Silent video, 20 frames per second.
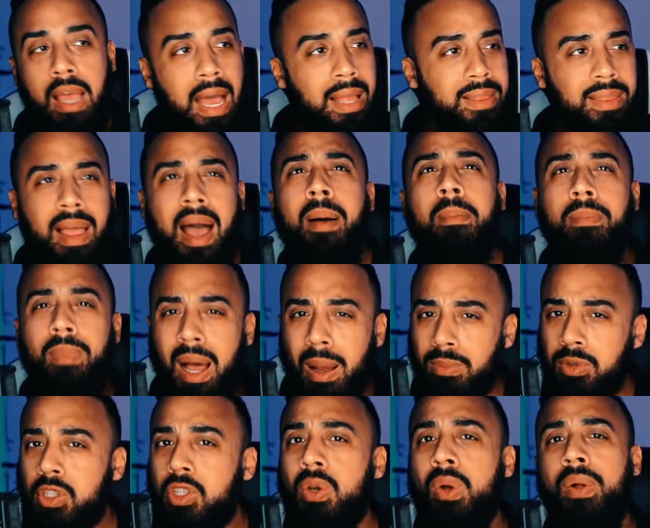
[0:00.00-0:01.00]
I,
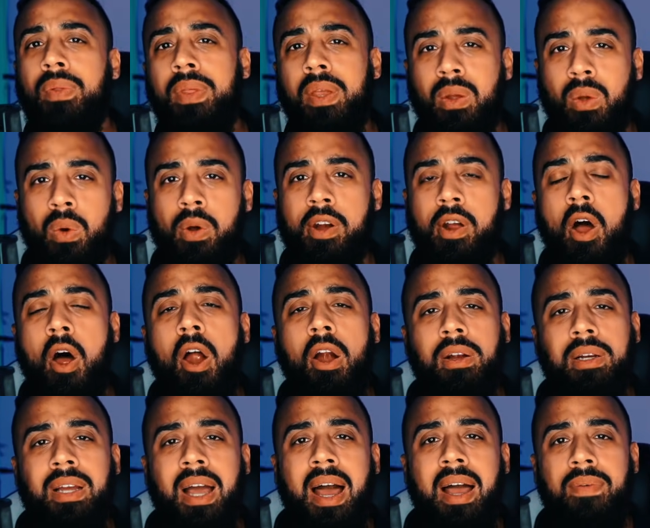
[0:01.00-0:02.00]
am sure they're going to
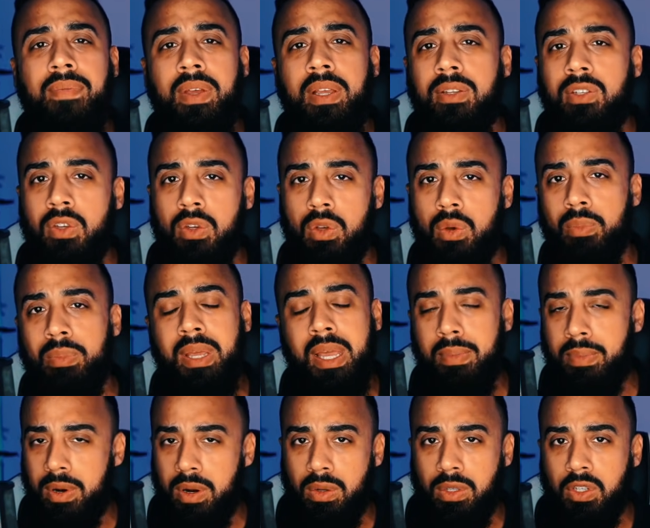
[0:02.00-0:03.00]
archive it, so you'll be
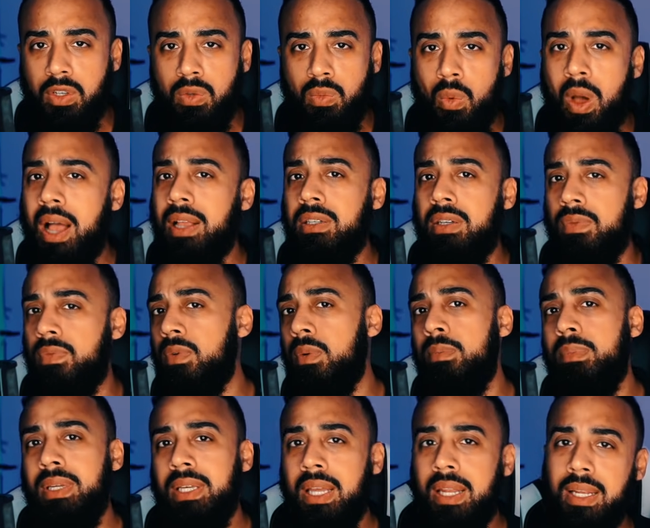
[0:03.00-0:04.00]
able to just watch it
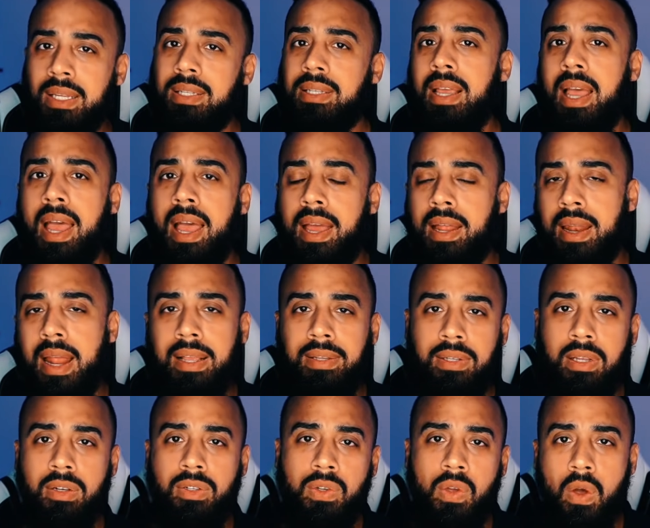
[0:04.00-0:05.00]
from beginning to end
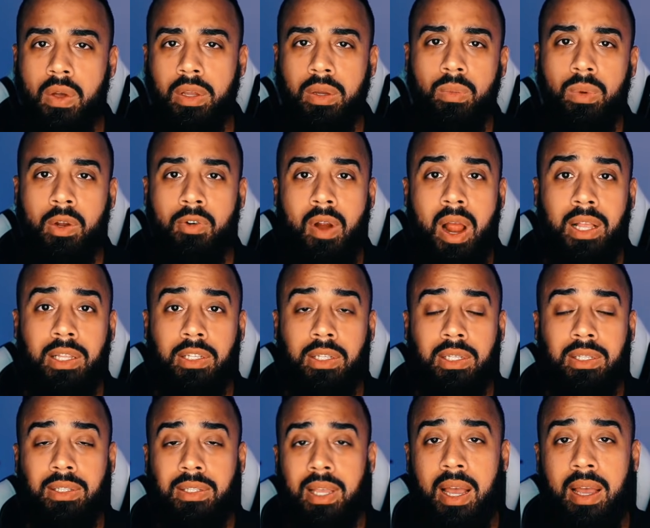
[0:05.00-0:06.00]
as they're talking with crowd
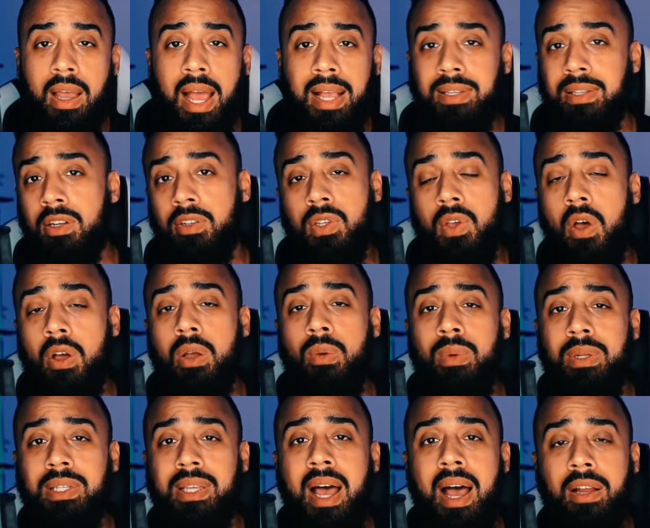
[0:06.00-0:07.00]
as they're talking
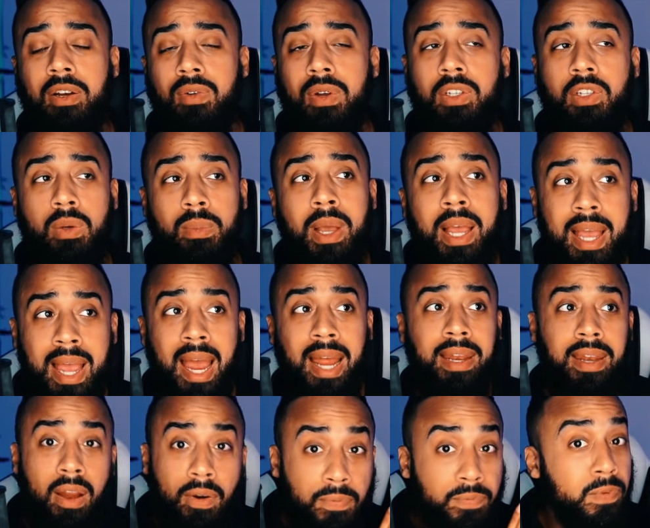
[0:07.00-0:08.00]
with Todd Grisham,
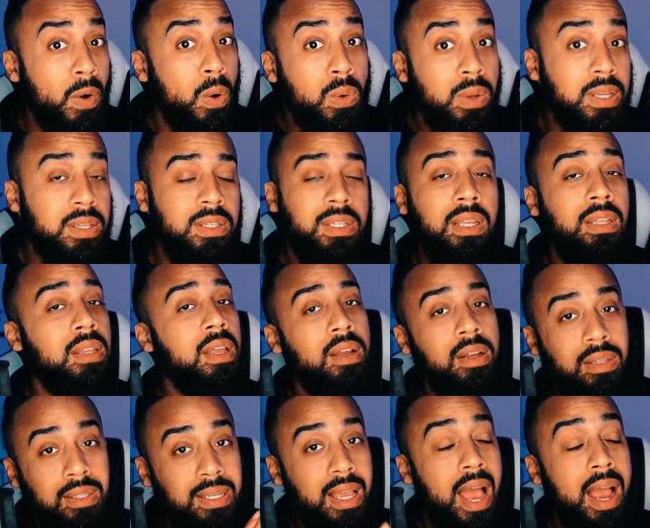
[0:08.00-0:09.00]
and they're focusing their
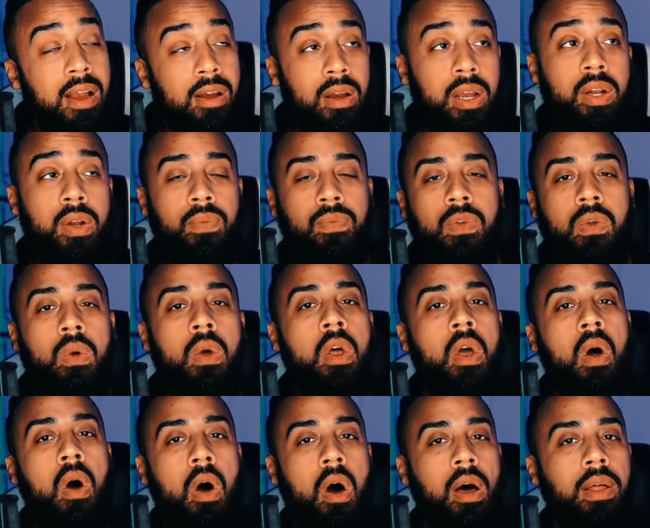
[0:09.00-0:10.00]
entire interview
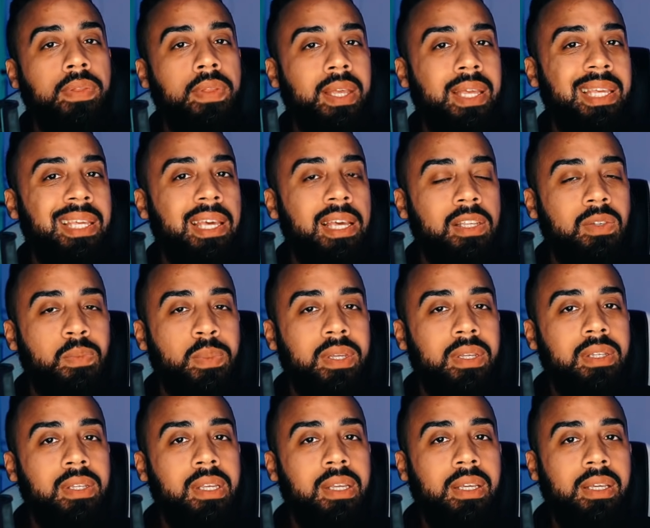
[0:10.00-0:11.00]
on the
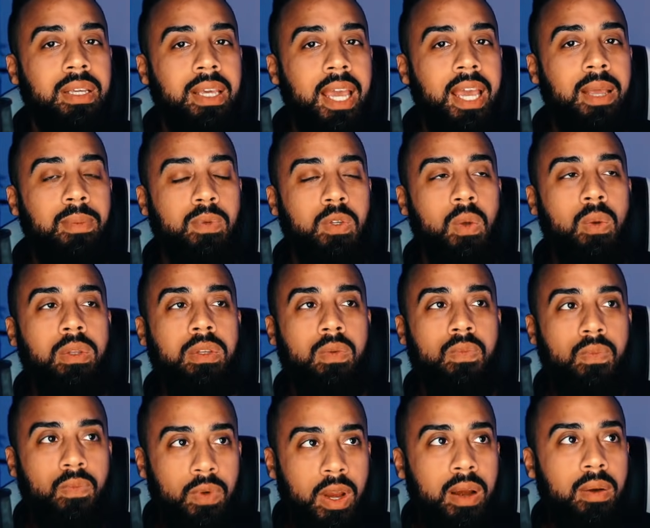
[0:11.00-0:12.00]
ESBC game. So it's a
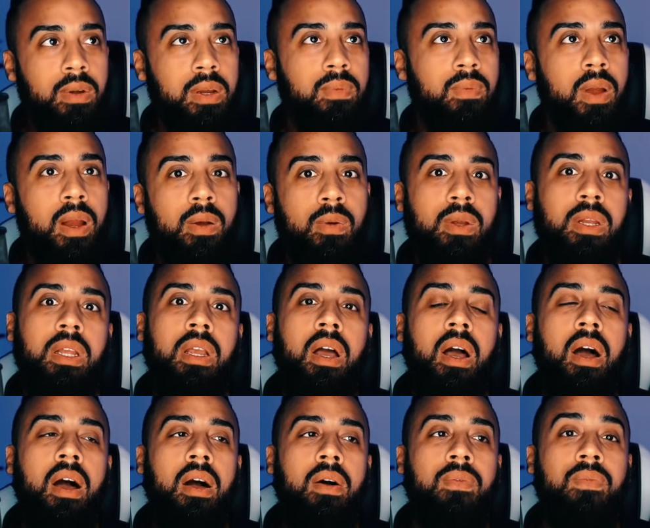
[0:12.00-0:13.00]
very, very
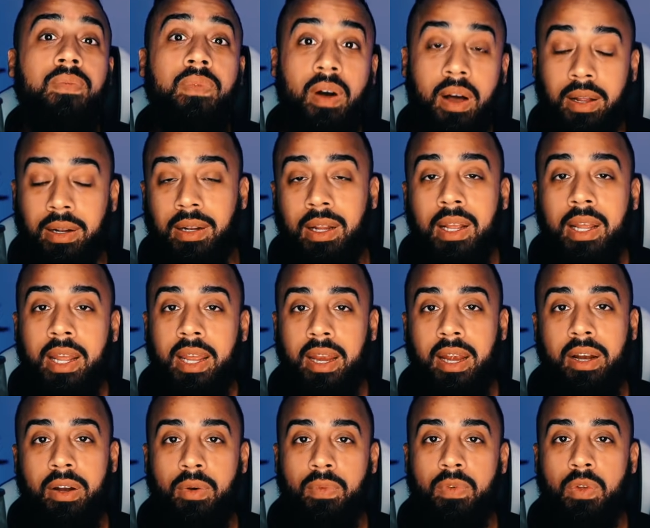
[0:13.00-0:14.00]
uh, fun
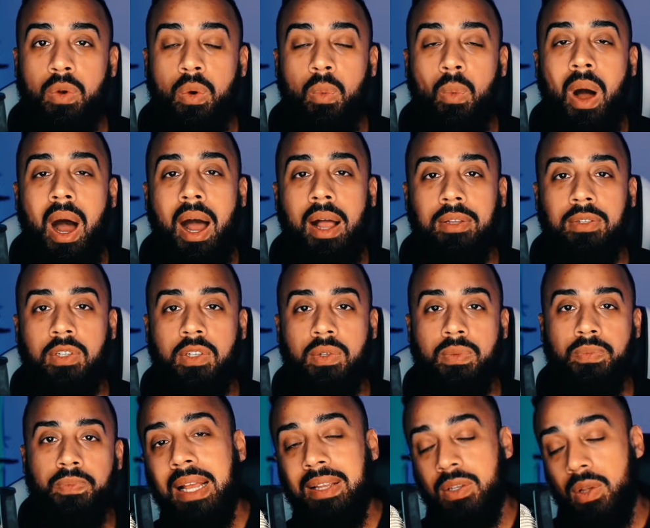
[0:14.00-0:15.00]
interview to watch.
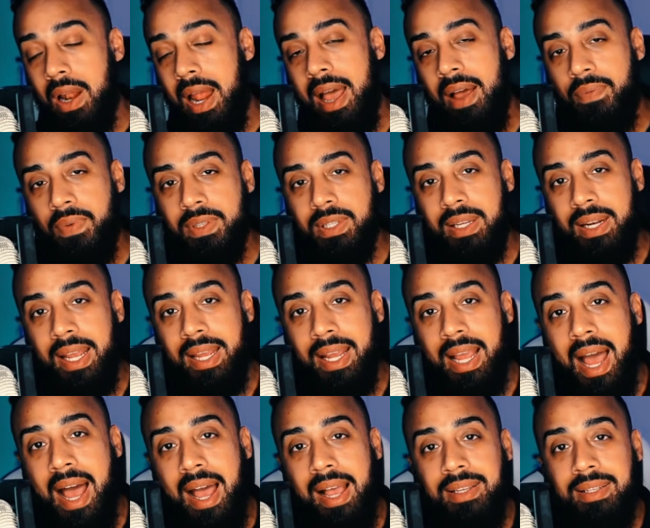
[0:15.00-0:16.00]
That's all I have for today,
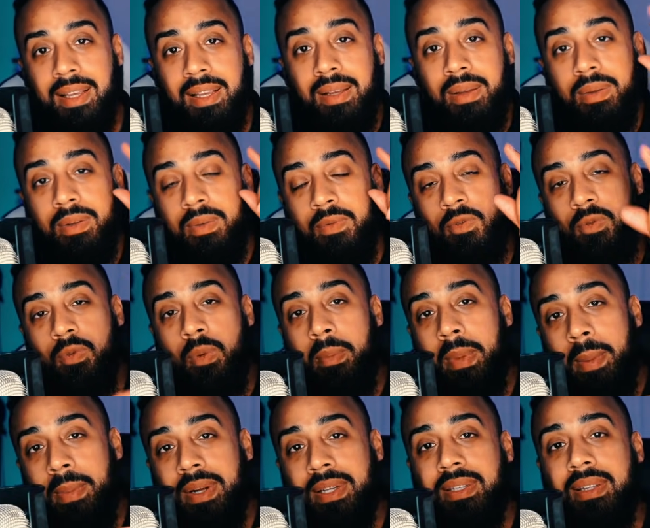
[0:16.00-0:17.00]
guys.
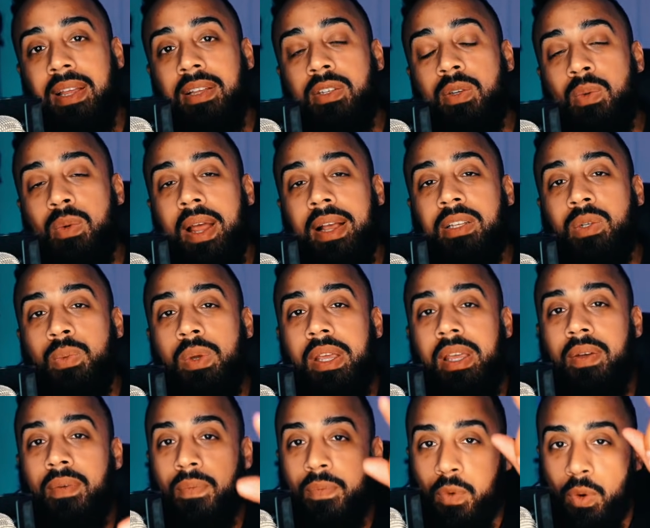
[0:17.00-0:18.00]
Remember to stay tuned next
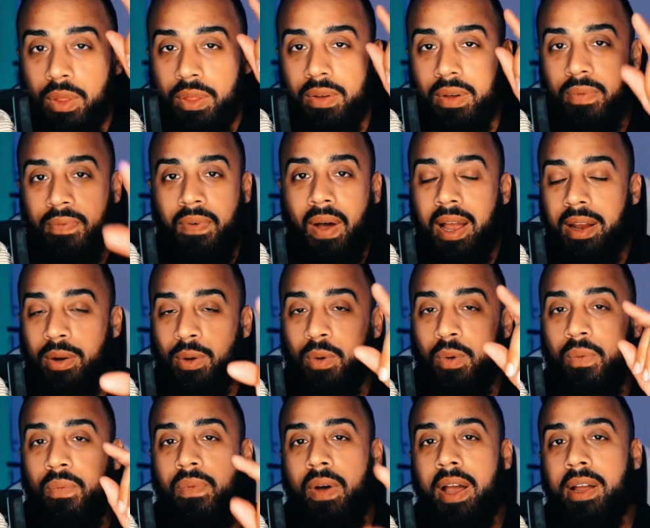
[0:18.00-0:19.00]
week for the
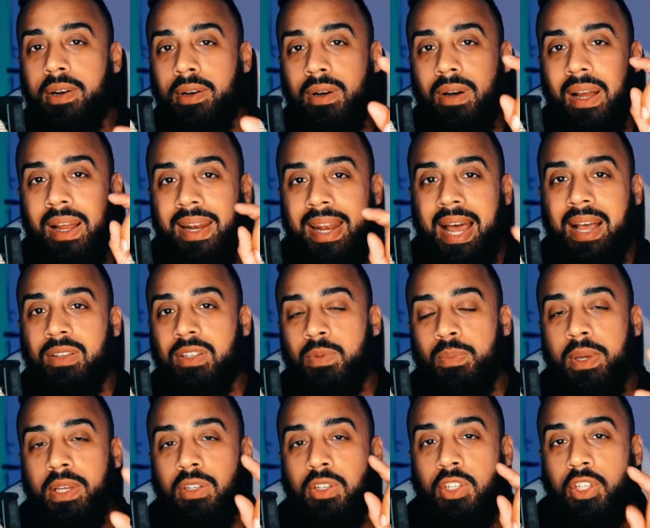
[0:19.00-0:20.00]
final fighter
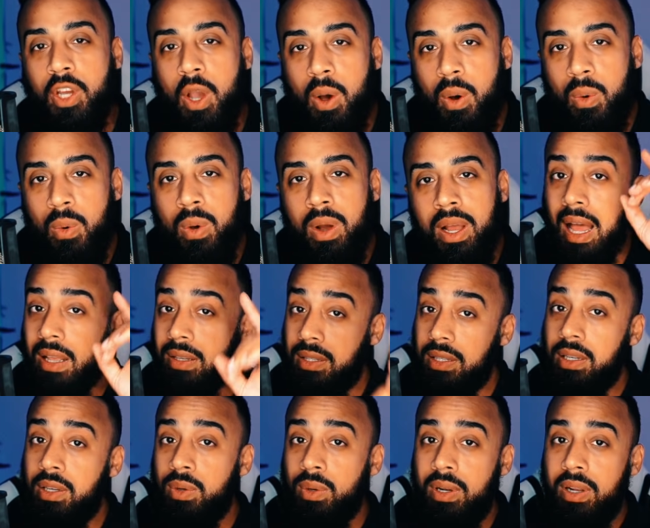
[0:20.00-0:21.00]
announcement show. I'll
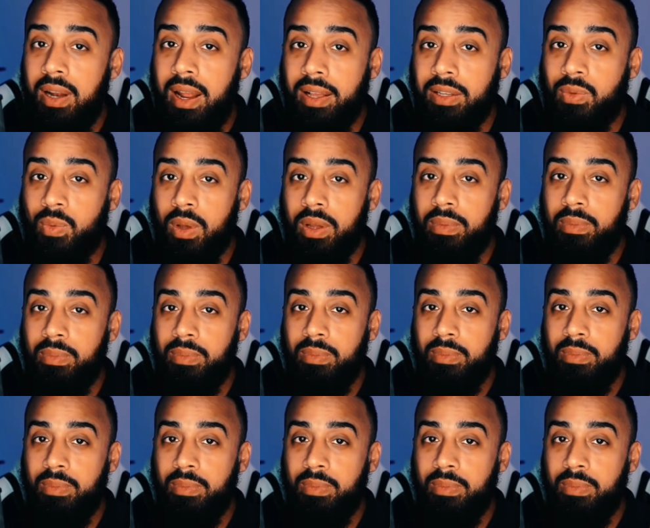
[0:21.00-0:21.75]
see you in the next one.